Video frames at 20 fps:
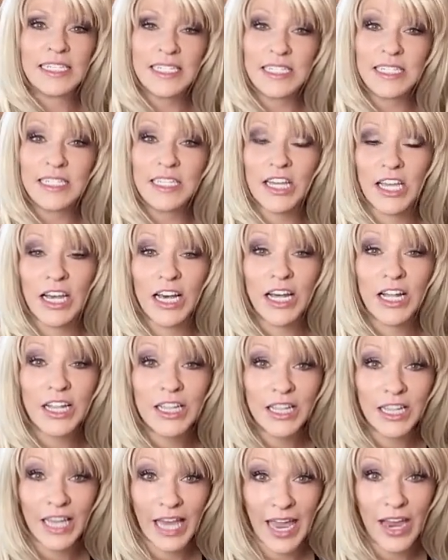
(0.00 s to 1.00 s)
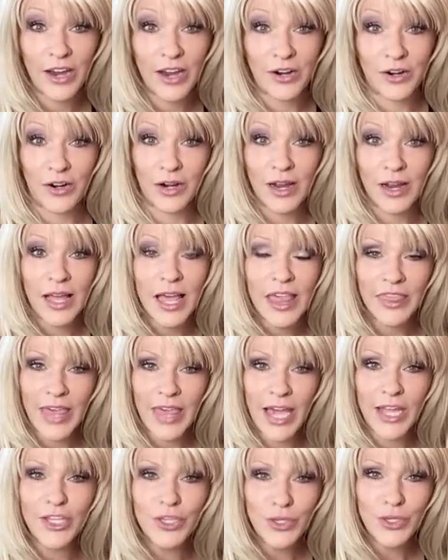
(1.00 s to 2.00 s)
Declare
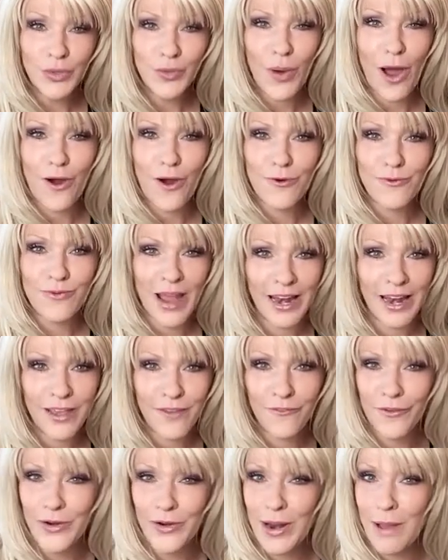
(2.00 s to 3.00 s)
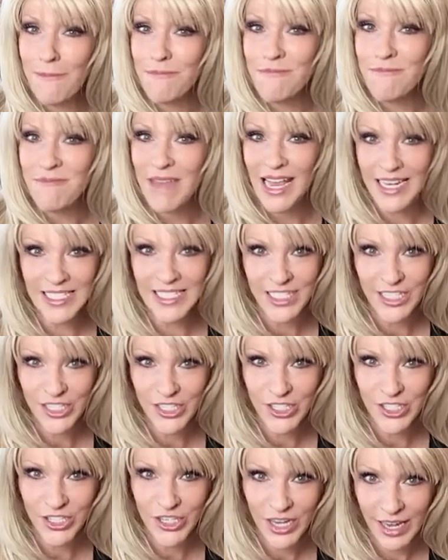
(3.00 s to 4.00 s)
that you are ready for an amazing
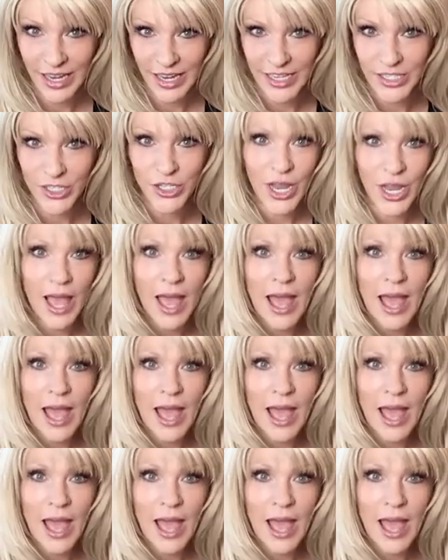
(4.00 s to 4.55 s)
change